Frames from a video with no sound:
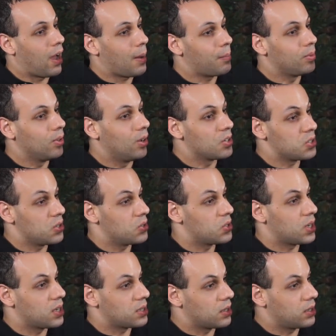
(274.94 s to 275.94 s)
Apple also
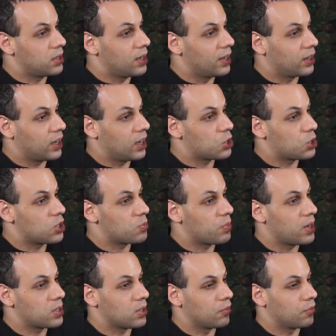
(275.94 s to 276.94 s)
says that the allegation is
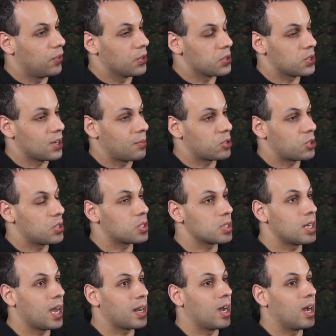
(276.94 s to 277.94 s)
based on false
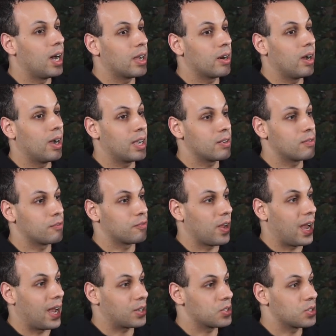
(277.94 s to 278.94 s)
assumptions, not hard iron
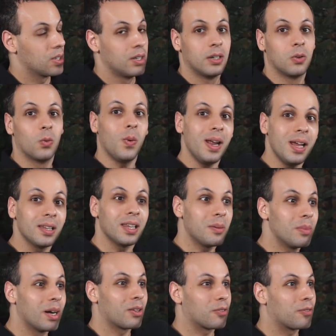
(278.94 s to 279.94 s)
facts.
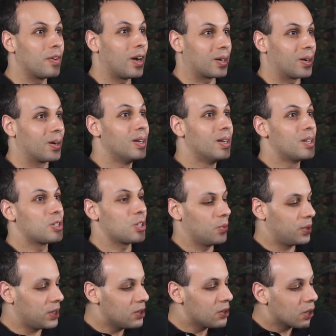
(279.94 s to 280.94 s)
Really, motherfucker? So
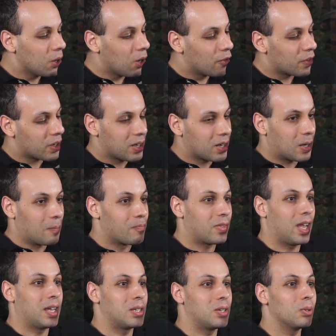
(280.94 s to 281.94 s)
when you go over here
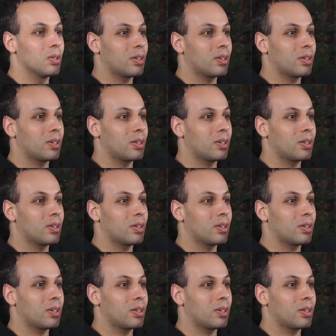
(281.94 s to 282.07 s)
and